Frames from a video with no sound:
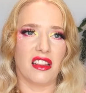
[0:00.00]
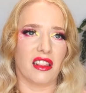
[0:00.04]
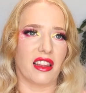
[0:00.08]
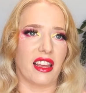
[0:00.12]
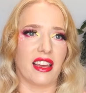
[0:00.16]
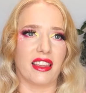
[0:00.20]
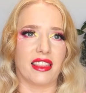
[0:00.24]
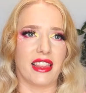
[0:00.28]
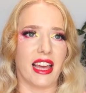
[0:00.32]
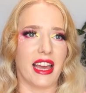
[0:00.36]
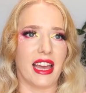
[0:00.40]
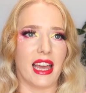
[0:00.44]

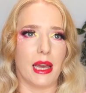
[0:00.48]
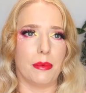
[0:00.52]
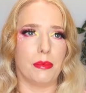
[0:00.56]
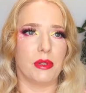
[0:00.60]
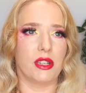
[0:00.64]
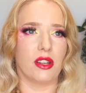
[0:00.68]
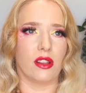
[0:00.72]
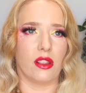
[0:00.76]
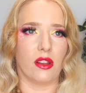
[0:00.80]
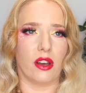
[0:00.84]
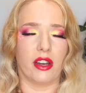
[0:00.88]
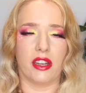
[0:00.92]
Like, that
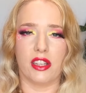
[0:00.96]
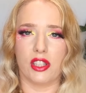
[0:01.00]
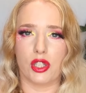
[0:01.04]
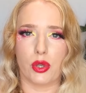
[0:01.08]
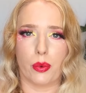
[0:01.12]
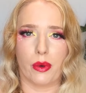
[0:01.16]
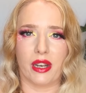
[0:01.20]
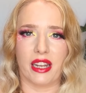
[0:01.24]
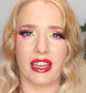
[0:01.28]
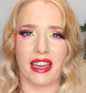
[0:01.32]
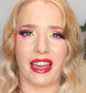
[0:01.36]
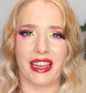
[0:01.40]
happened a lot in
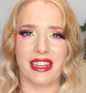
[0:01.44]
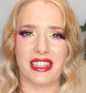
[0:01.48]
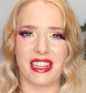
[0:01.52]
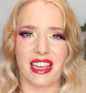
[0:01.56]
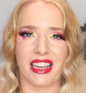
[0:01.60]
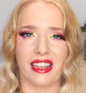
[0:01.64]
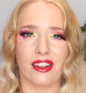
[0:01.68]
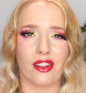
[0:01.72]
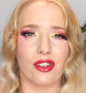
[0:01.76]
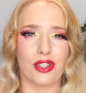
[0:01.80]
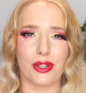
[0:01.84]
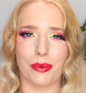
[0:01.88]

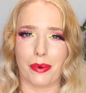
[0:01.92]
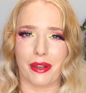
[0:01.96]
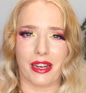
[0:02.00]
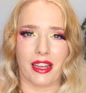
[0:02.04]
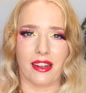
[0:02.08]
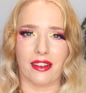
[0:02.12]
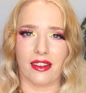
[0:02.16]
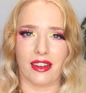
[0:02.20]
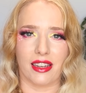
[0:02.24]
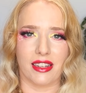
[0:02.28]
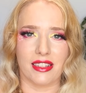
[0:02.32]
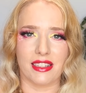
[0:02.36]
2018 and
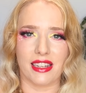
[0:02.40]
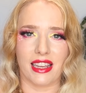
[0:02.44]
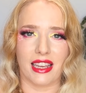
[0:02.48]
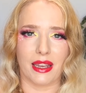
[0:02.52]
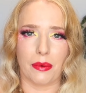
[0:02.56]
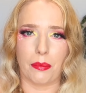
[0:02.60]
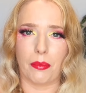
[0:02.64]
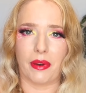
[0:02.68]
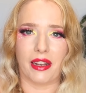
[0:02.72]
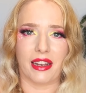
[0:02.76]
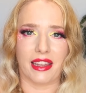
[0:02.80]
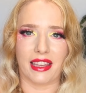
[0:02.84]

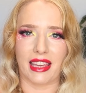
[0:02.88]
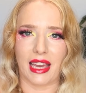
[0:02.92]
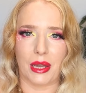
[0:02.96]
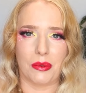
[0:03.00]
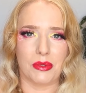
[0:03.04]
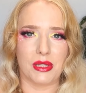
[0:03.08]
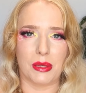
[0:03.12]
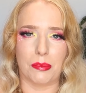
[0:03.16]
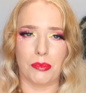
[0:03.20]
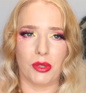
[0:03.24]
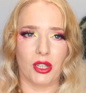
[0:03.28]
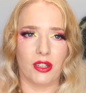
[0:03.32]
2019 when it
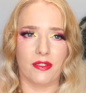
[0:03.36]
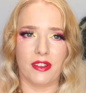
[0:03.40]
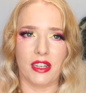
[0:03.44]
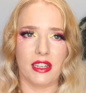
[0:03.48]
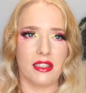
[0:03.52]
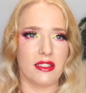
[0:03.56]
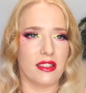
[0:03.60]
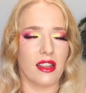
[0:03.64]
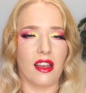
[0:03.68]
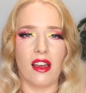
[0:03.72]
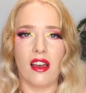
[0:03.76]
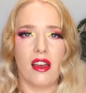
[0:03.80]
came to
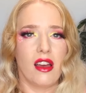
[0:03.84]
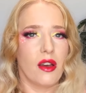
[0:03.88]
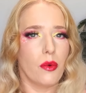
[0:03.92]
movies.